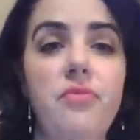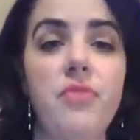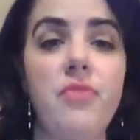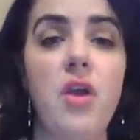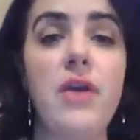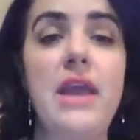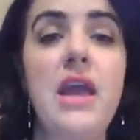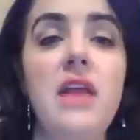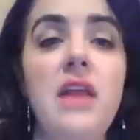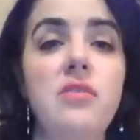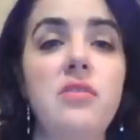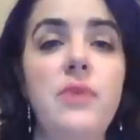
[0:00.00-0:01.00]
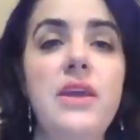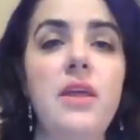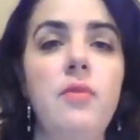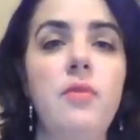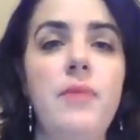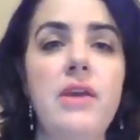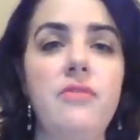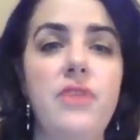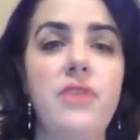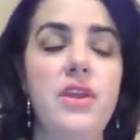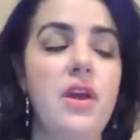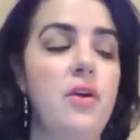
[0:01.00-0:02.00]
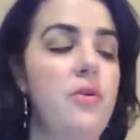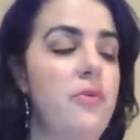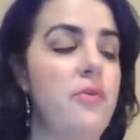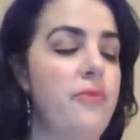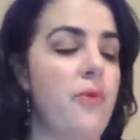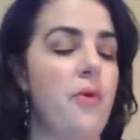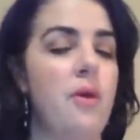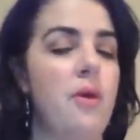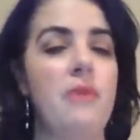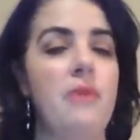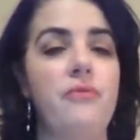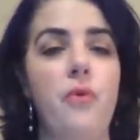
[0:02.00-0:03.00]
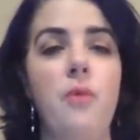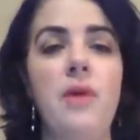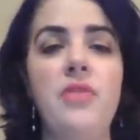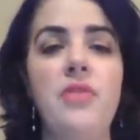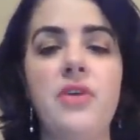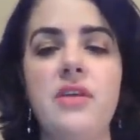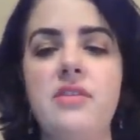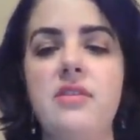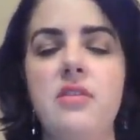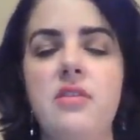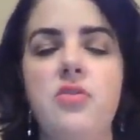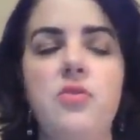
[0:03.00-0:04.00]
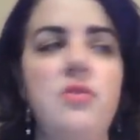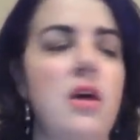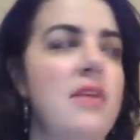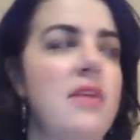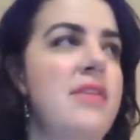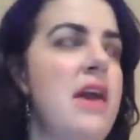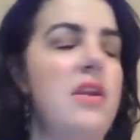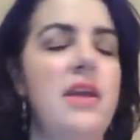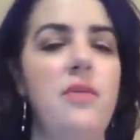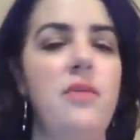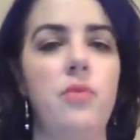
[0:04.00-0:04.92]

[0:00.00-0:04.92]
Okay, this weekend I'm gonna make a video for my 4 month, because Saturday will